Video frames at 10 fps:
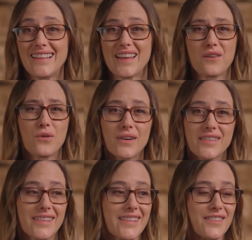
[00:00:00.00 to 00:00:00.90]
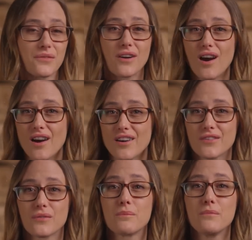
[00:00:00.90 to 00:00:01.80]
like horses or
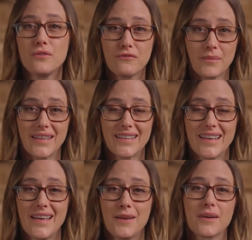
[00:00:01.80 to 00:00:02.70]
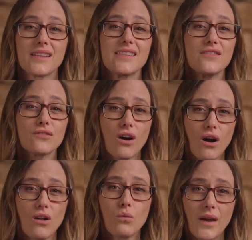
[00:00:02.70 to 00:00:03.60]
art or movement, because these are
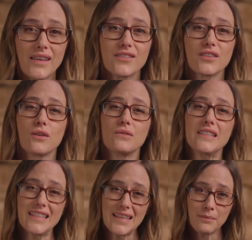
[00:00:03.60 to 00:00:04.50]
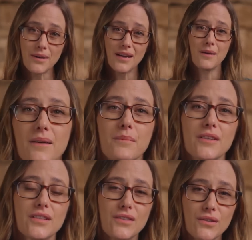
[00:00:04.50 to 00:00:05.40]
all ways to go deep
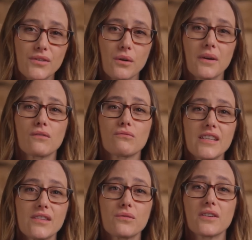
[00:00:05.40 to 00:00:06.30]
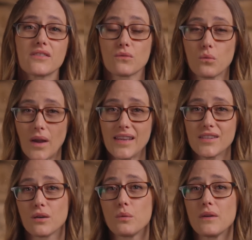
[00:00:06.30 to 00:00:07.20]
but to do so in a resourced way
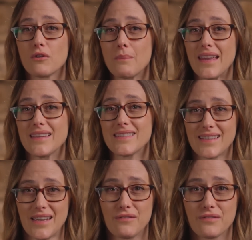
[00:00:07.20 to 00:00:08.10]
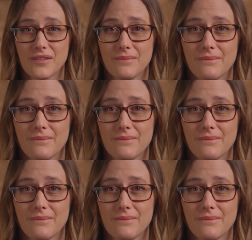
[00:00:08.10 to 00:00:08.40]
so we remain safe.